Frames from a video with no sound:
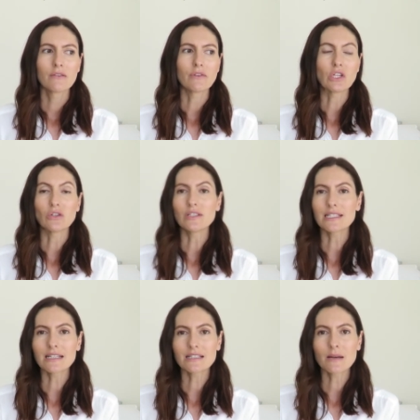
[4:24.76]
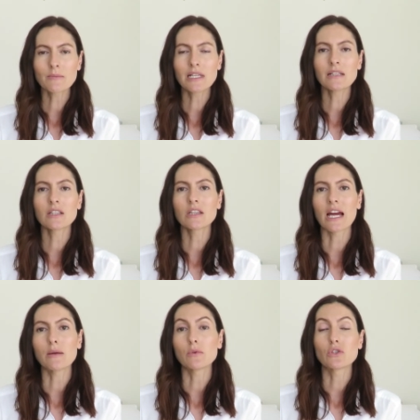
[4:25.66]
for using something that
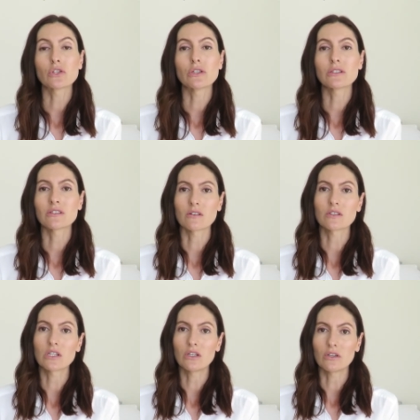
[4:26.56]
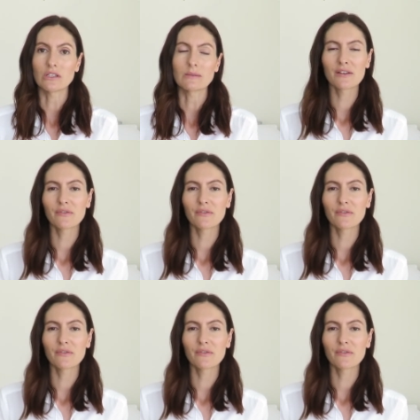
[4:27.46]
they would choose not to use.